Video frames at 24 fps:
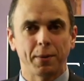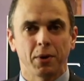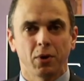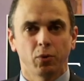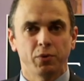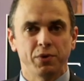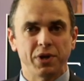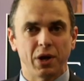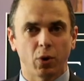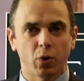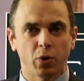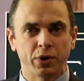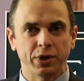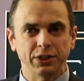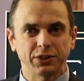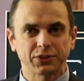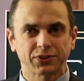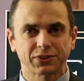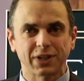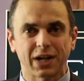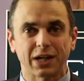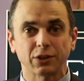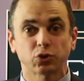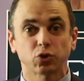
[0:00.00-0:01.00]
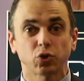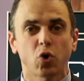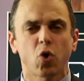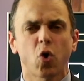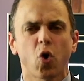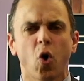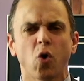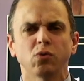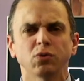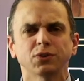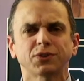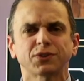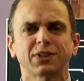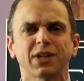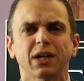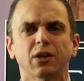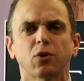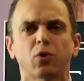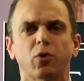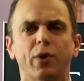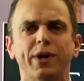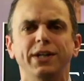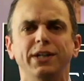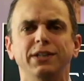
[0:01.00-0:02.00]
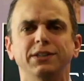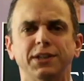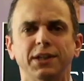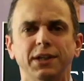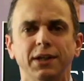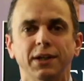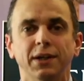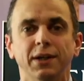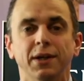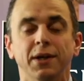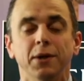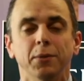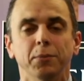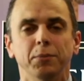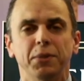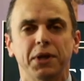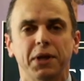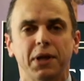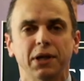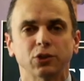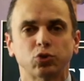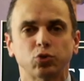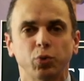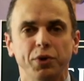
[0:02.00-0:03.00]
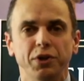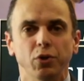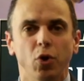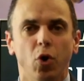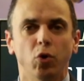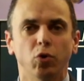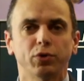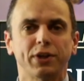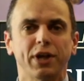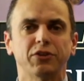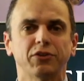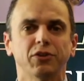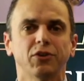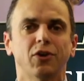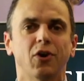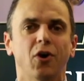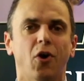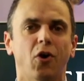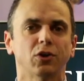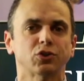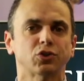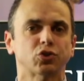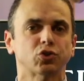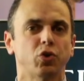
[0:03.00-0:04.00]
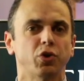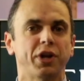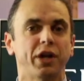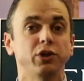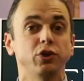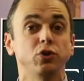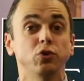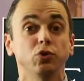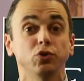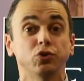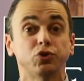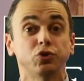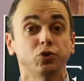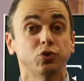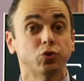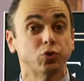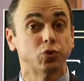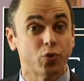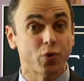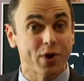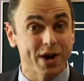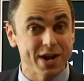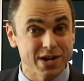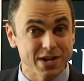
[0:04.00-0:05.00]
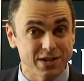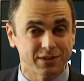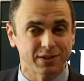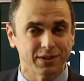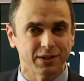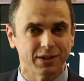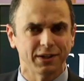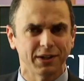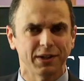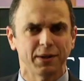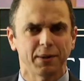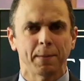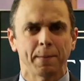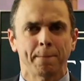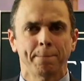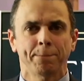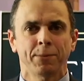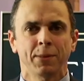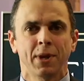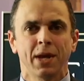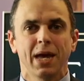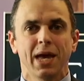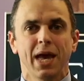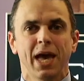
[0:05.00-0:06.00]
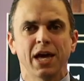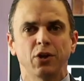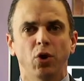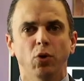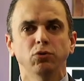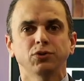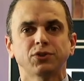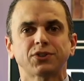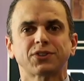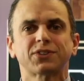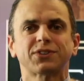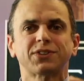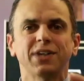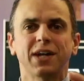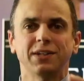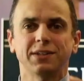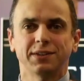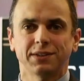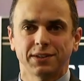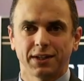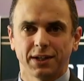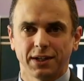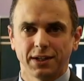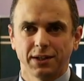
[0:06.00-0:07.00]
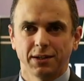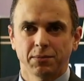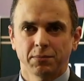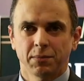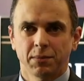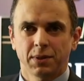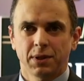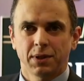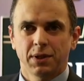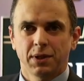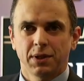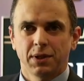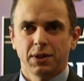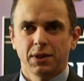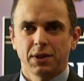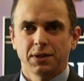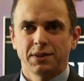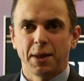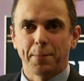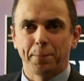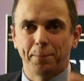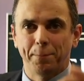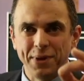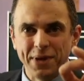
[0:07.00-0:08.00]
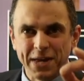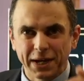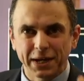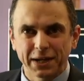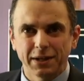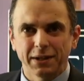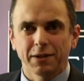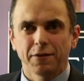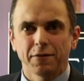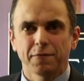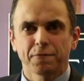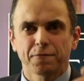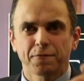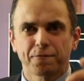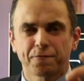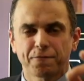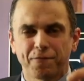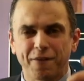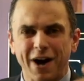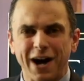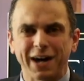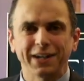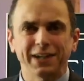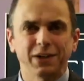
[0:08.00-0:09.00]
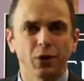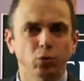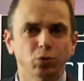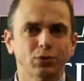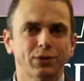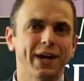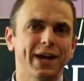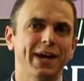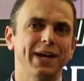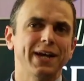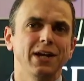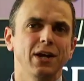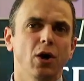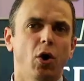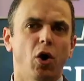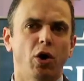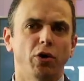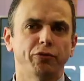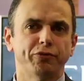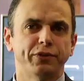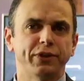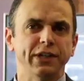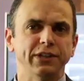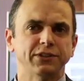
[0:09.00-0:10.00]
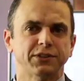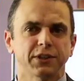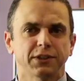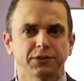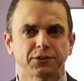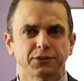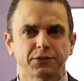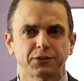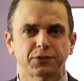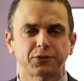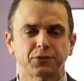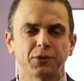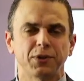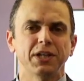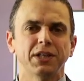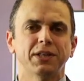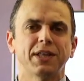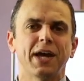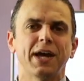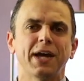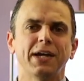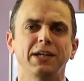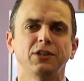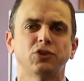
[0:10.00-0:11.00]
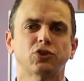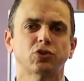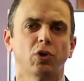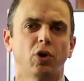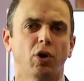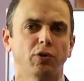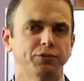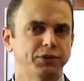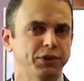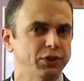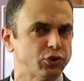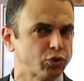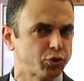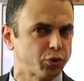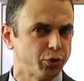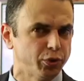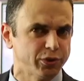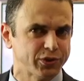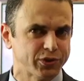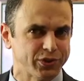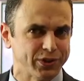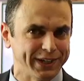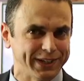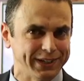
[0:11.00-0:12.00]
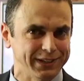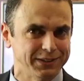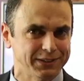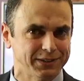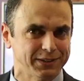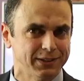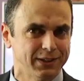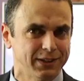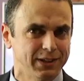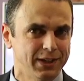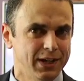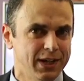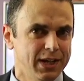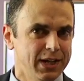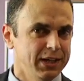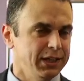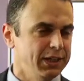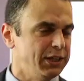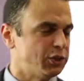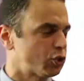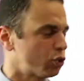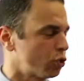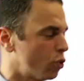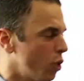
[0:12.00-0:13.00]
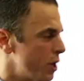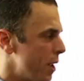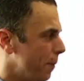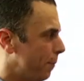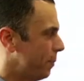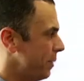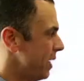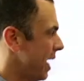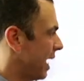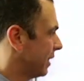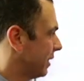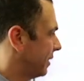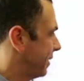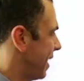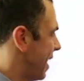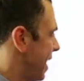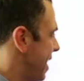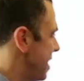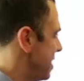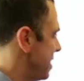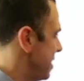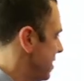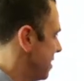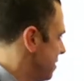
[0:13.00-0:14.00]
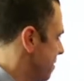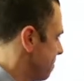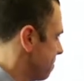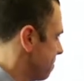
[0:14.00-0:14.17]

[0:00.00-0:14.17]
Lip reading: We are going to start consecrating, because we know that God's going to use you greatly. And on Sunday, the big final day of these 3 days of this crusade, it's going to be a day